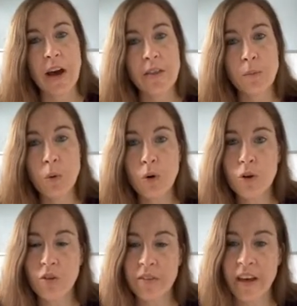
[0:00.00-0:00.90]
and the
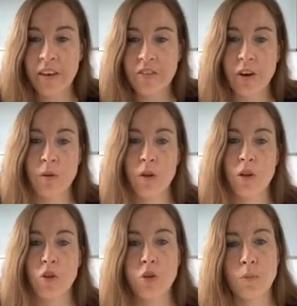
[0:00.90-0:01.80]
more you're in that zone,
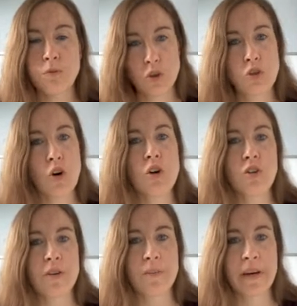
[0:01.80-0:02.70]
the
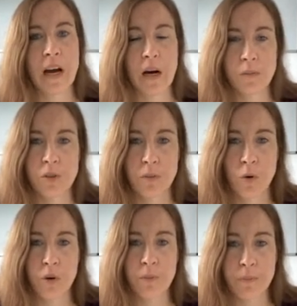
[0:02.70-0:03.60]
stronger it becomes, the
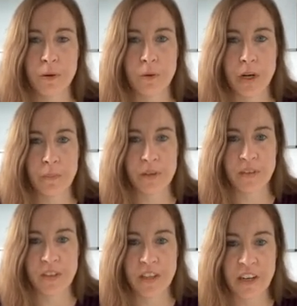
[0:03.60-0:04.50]
more you build up
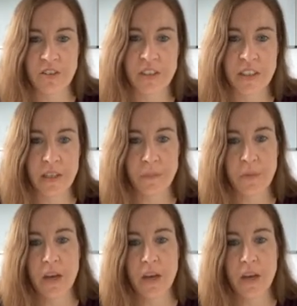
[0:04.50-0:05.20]
its integrity.